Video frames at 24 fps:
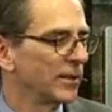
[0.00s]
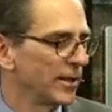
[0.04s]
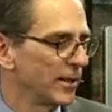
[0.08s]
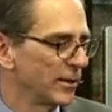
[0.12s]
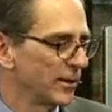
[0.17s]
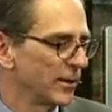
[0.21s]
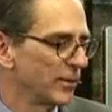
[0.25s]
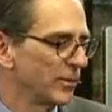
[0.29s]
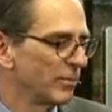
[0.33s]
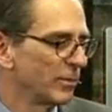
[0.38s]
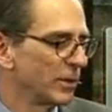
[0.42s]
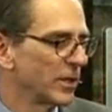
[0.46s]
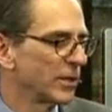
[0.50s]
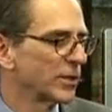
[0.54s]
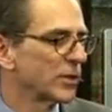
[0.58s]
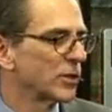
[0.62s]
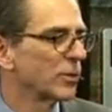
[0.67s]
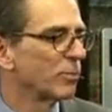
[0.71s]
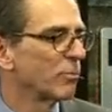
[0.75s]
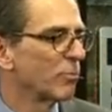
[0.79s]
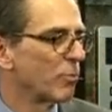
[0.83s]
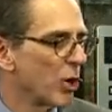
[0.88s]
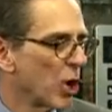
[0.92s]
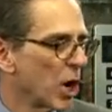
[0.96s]
and you build
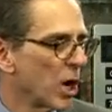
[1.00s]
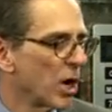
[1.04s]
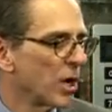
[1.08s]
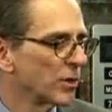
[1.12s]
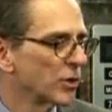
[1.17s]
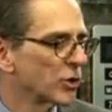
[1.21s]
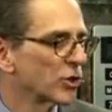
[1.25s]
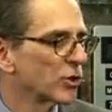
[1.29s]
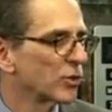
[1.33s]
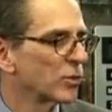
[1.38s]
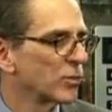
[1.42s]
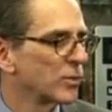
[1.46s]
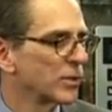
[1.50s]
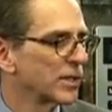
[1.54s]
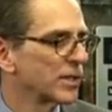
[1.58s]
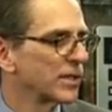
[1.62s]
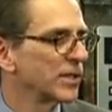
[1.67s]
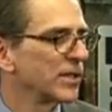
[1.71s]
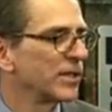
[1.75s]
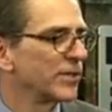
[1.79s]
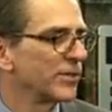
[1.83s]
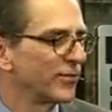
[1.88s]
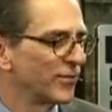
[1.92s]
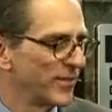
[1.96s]
some ponds to
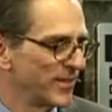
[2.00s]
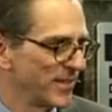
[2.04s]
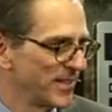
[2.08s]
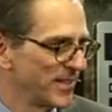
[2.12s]
receive